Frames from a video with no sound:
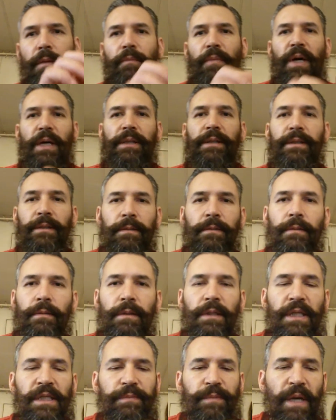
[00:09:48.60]
But
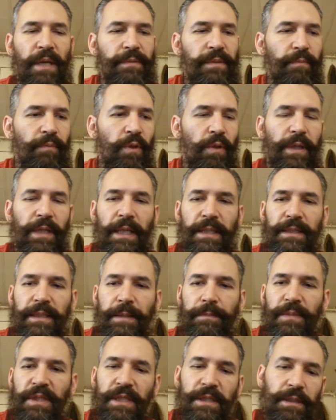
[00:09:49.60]
these pipes employ that
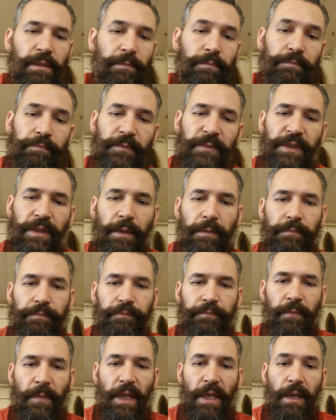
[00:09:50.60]
same system. So
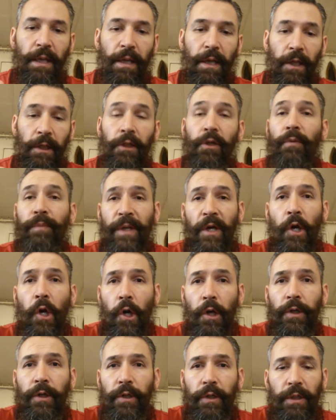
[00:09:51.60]
a little bit
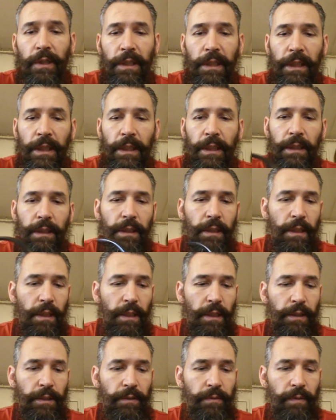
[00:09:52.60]
harder to clean.
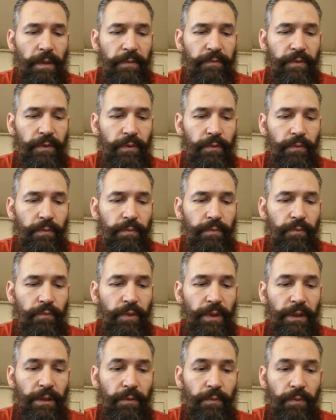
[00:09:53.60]
You have to
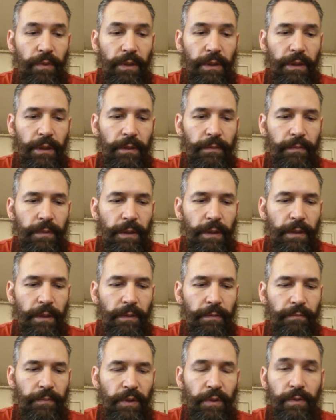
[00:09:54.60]
really, really
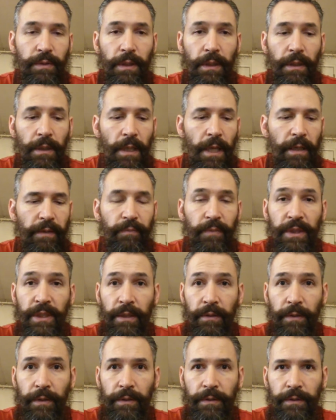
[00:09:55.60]
use a lot of
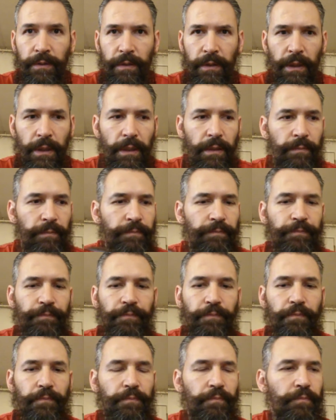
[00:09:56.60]
materials to clean them.
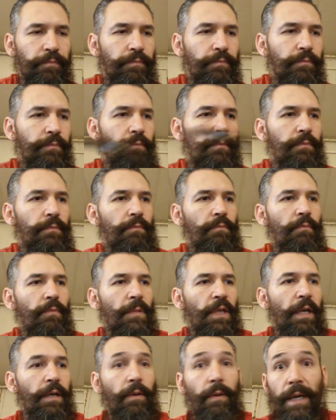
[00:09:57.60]

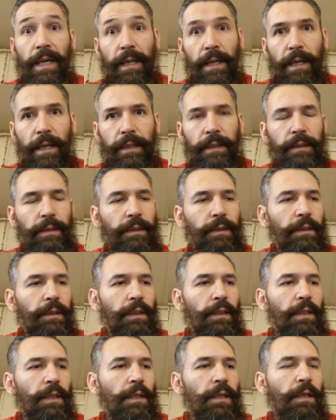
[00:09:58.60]
I know I had.
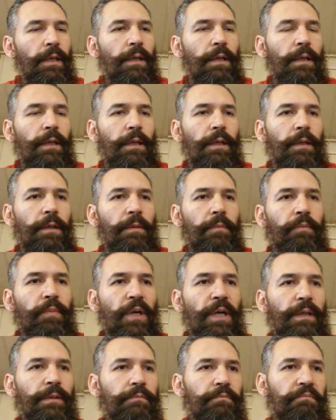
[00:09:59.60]

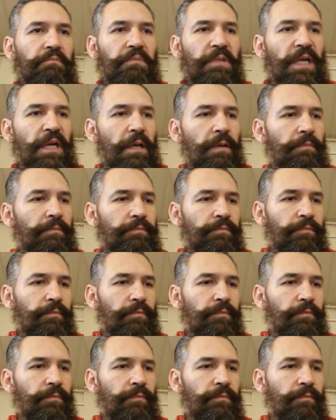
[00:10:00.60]
But, you know,